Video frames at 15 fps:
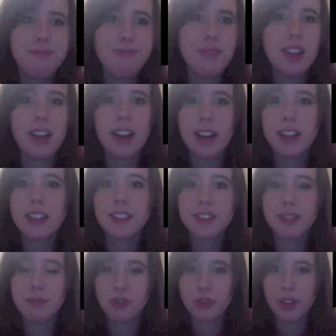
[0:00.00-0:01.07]
As the
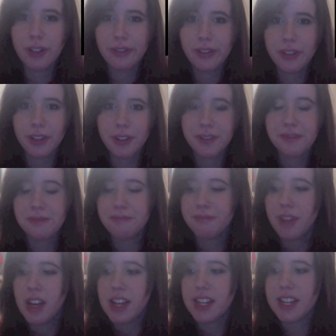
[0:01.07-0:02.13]
majority of you know,
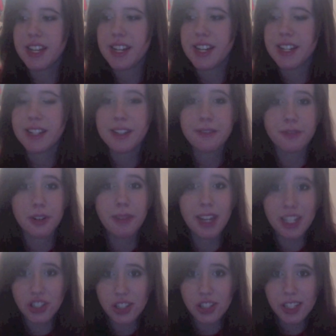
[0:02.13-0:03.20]
he is from
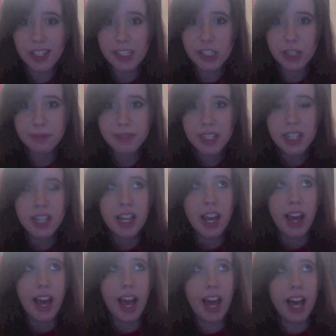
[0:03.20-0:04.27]
ancient Egypt,
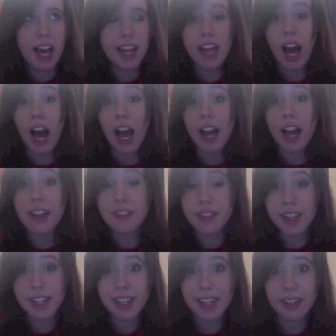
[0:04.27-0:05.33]
and I
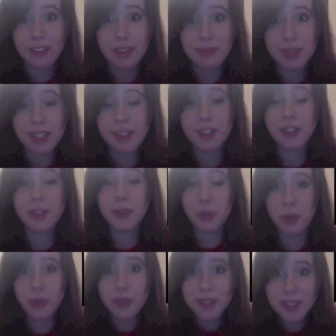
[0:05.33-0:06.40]
think it would be the
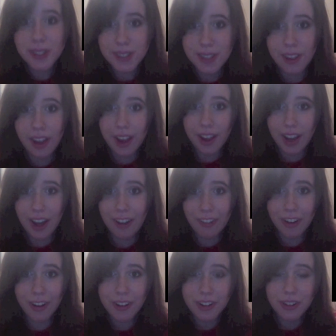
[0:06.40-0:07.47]
coolest thing
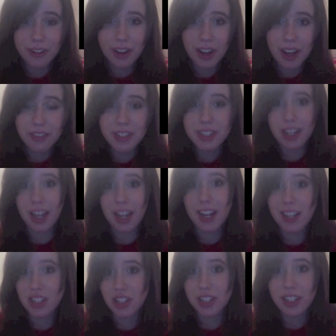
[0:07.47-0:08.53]
ever to have an
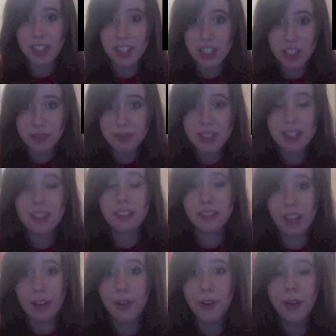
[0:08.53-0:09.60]
ancient Egypt
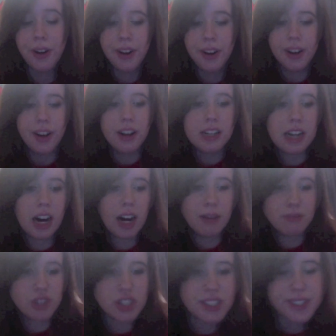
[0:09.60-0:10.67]
level.
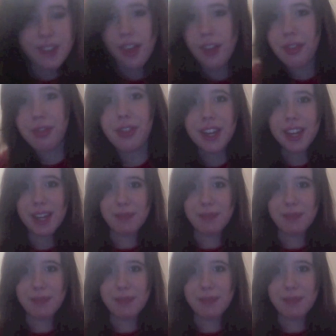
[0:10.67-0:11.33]
Just thinking